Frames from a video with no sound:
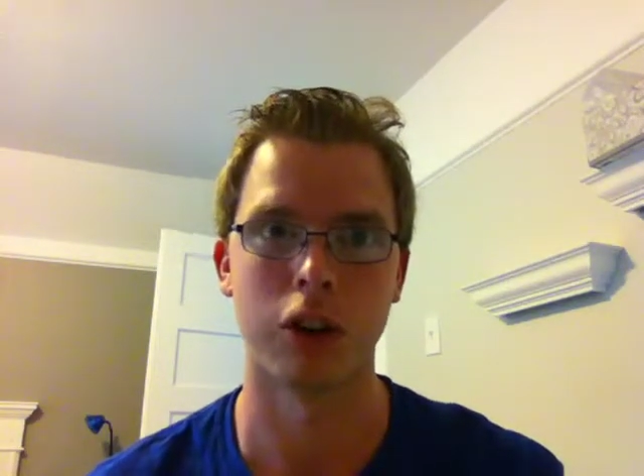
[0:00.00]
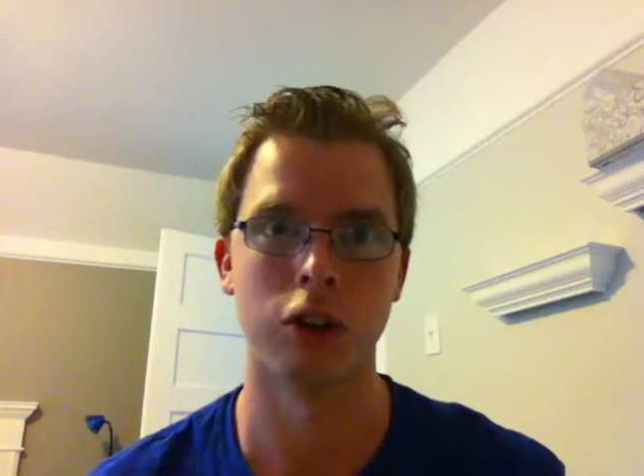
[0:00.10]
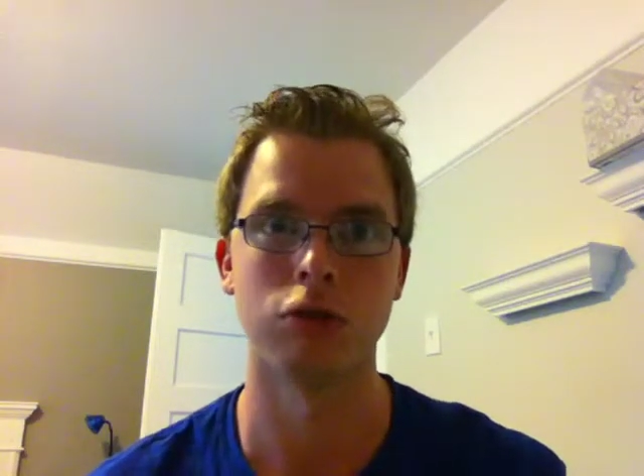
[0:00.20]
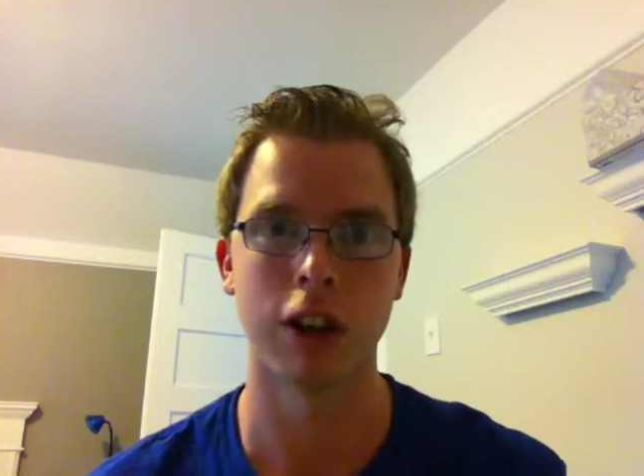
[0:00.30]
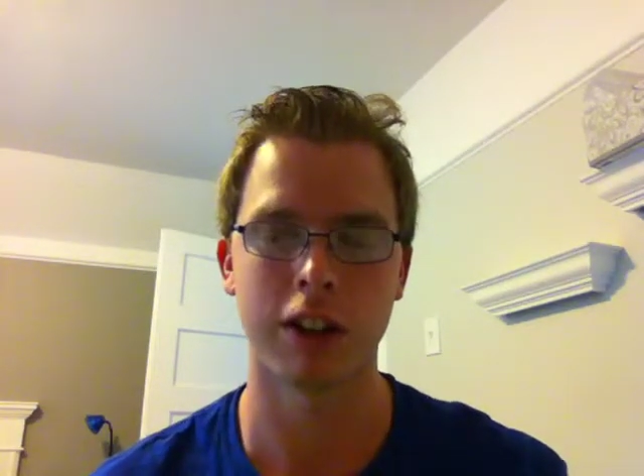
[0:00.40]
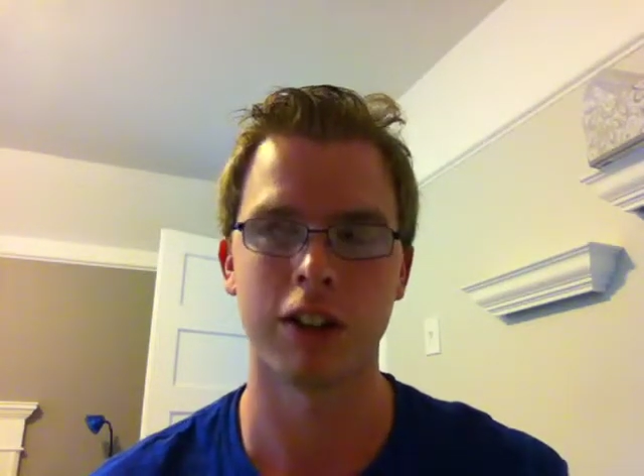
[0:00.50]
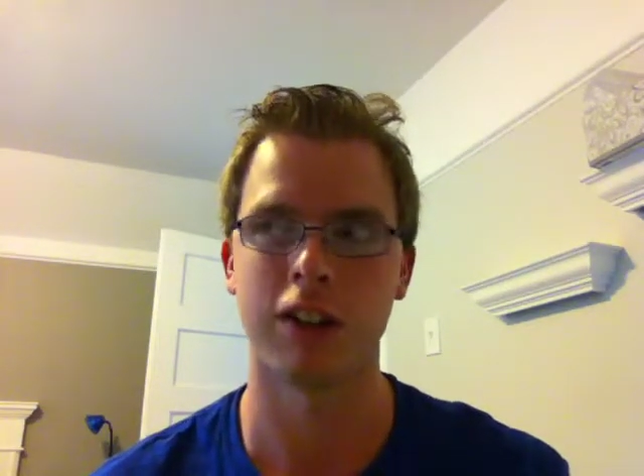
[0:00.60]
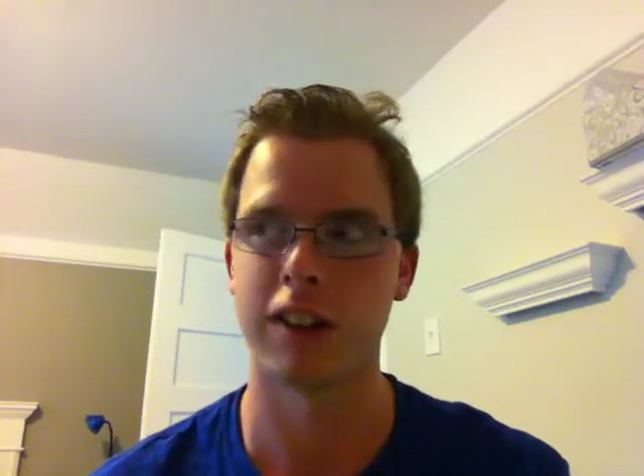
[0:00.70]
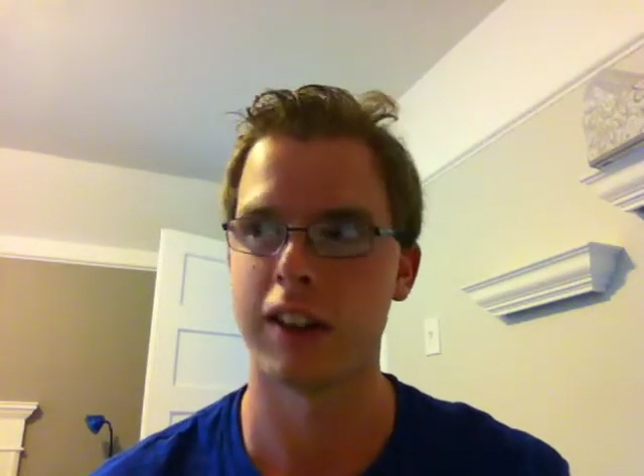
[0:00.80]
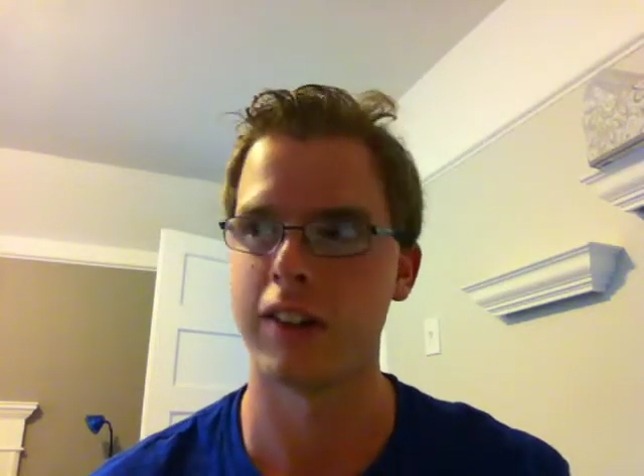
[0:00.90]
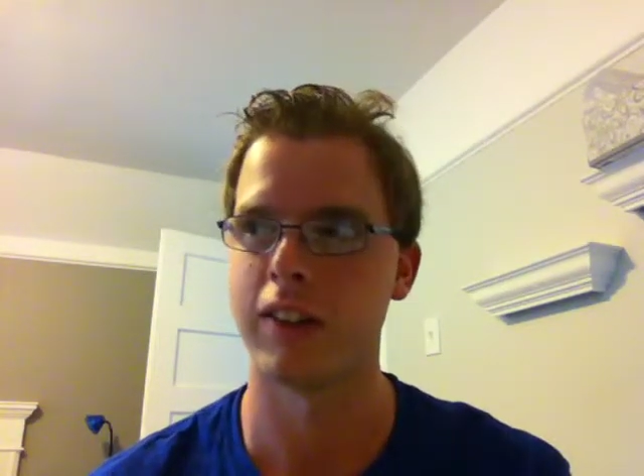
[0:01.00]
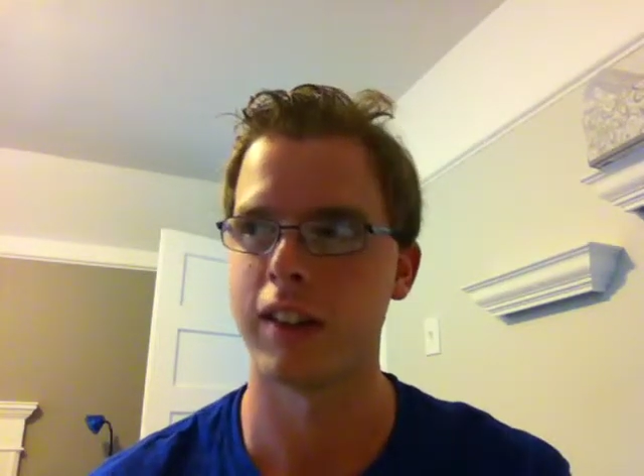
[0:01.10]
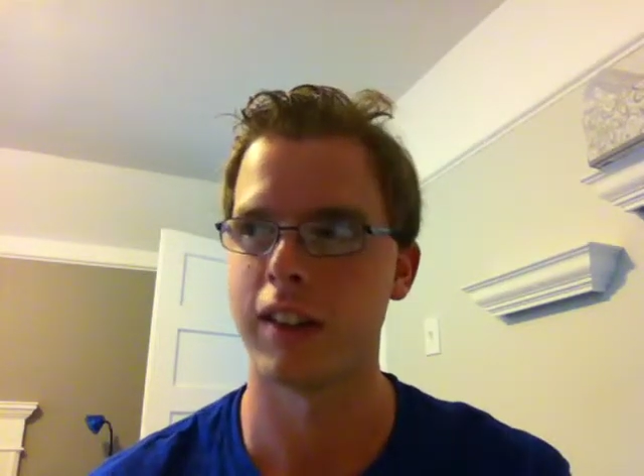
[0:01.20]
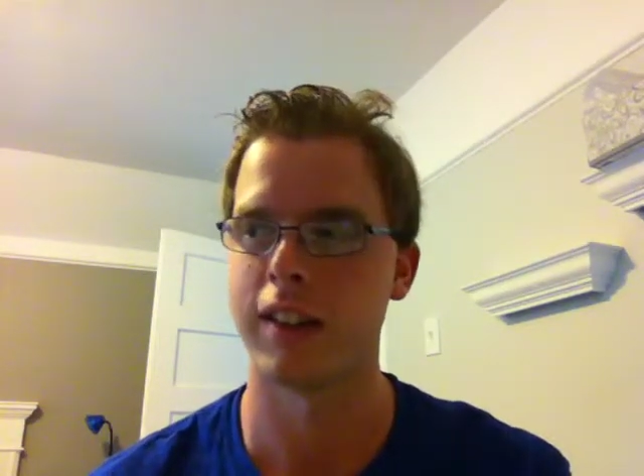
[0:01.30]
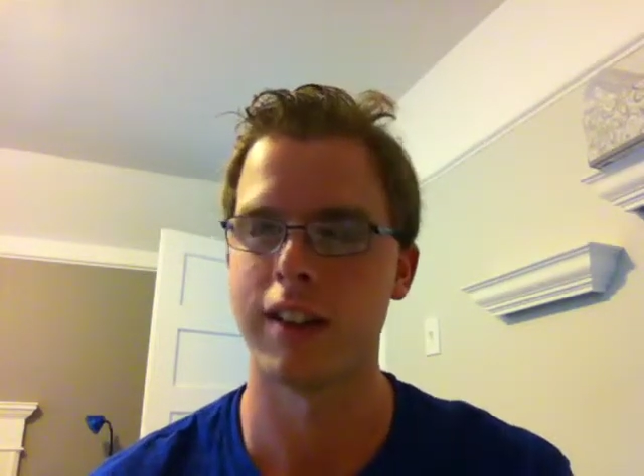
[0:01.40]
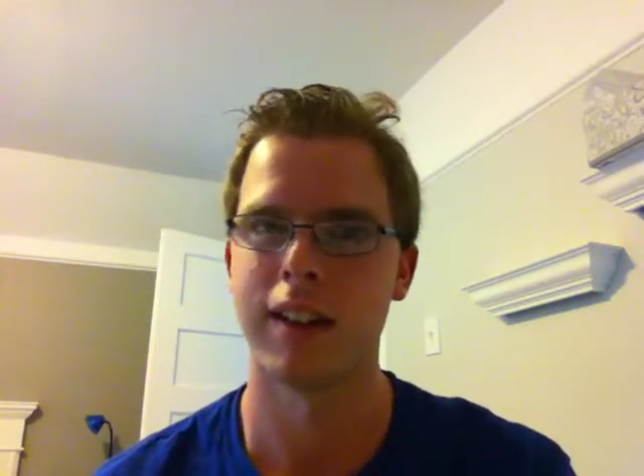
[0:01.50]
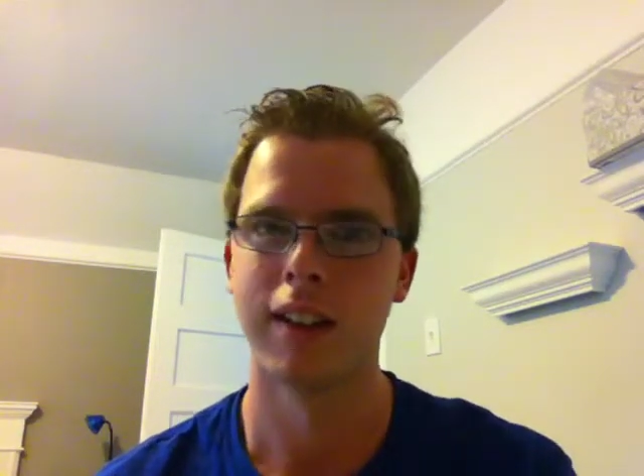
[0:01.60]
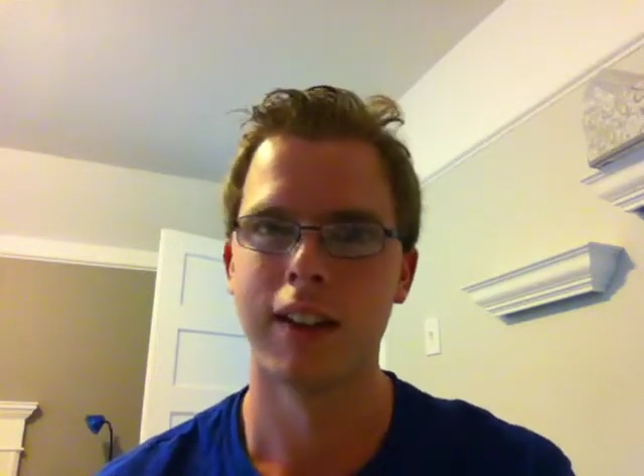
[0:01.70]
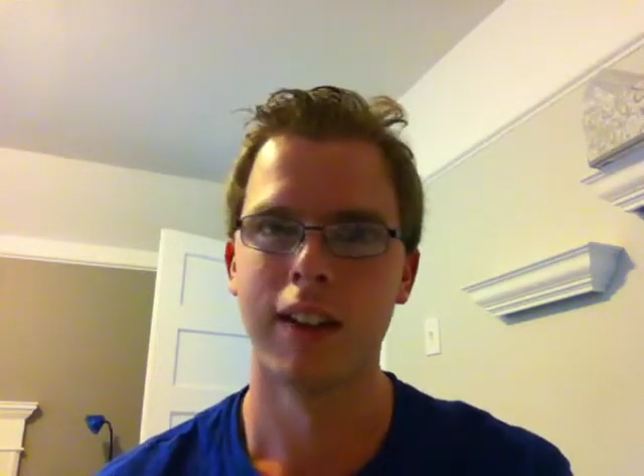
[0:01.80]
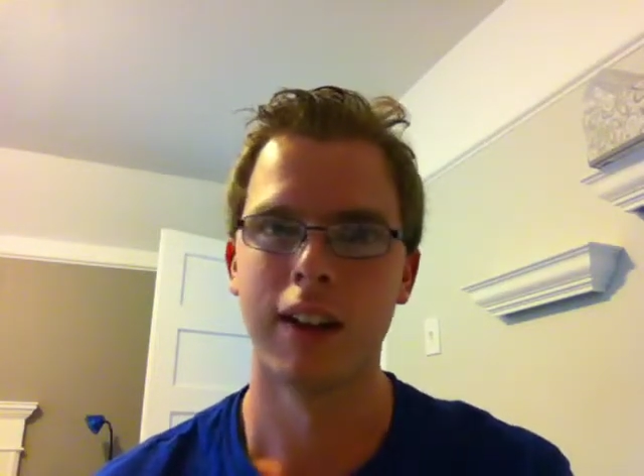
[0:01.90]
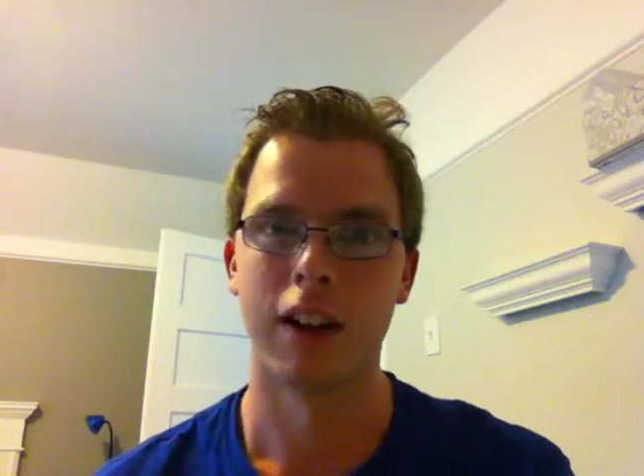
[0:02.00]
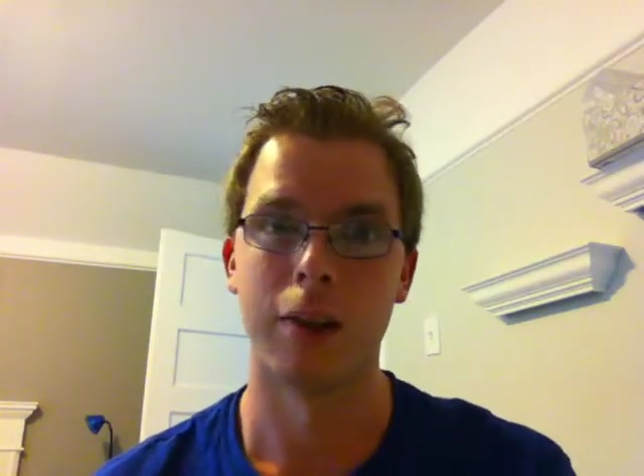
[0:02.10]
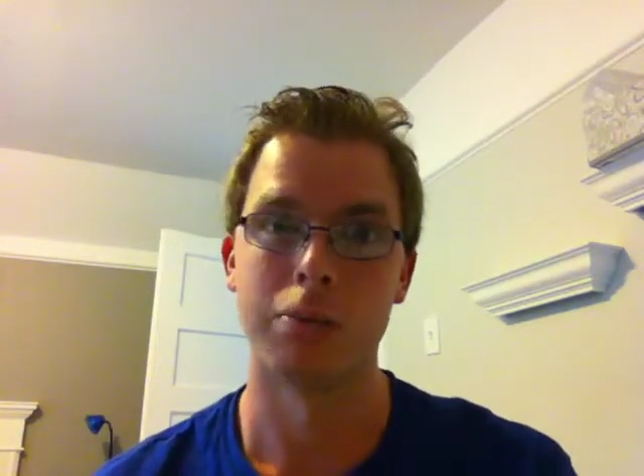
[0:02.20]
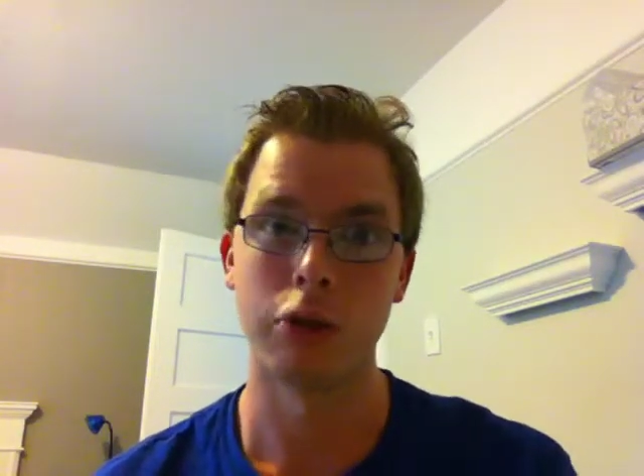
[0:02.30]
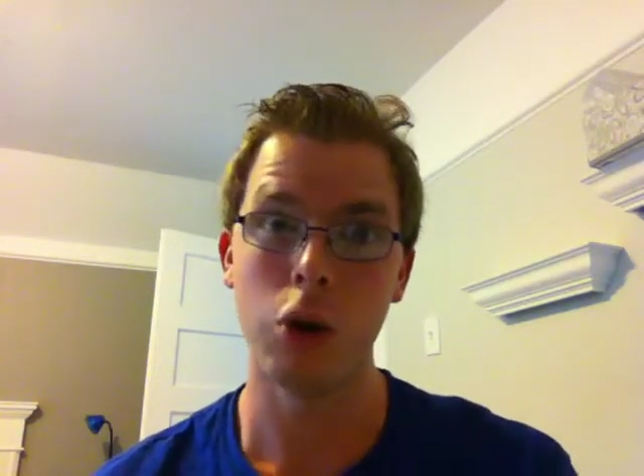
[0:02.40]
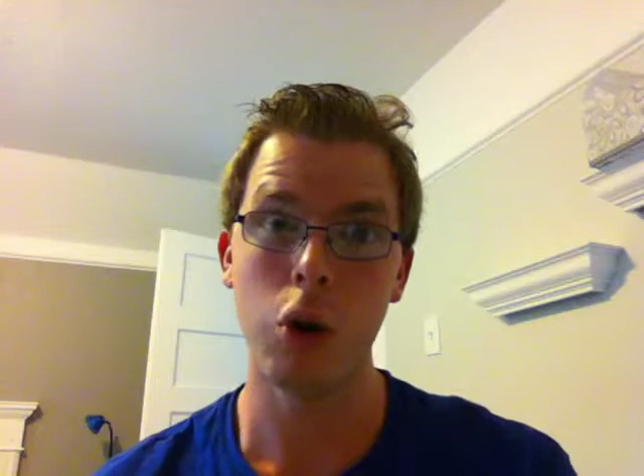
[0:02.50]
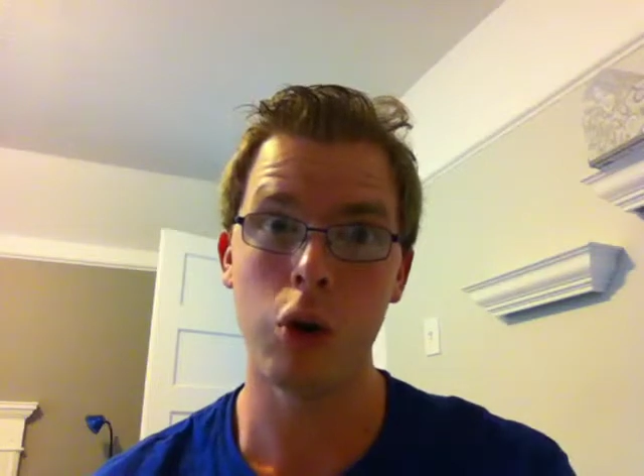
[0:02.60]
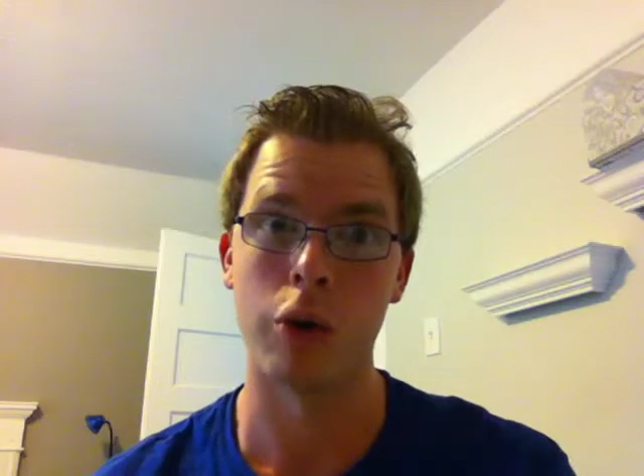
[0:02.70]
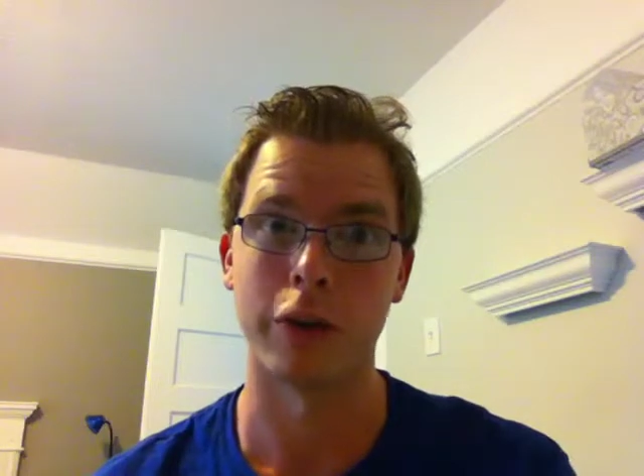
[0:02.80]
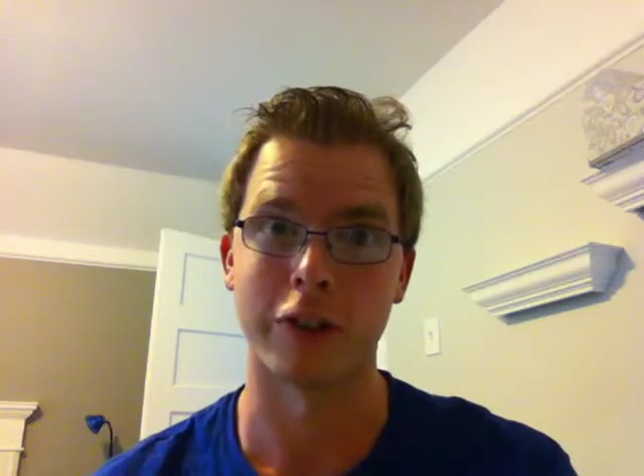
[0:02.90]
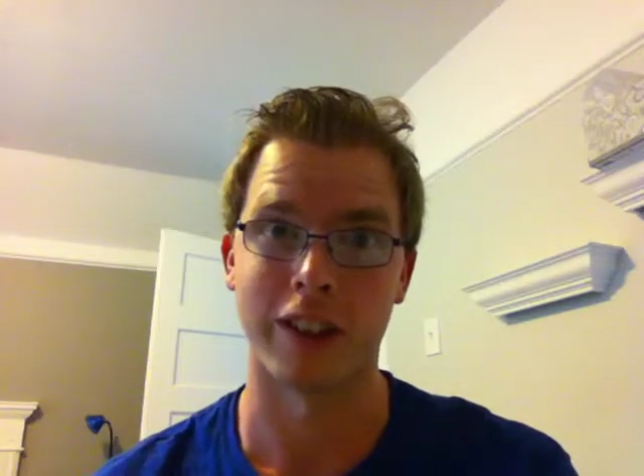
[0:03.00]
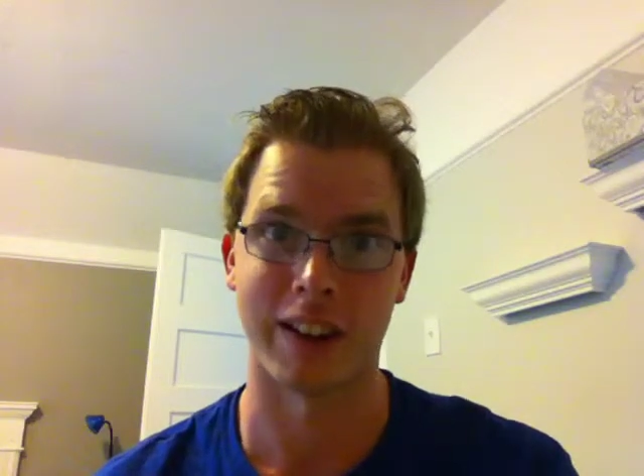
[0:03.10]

Your record has uh, improved.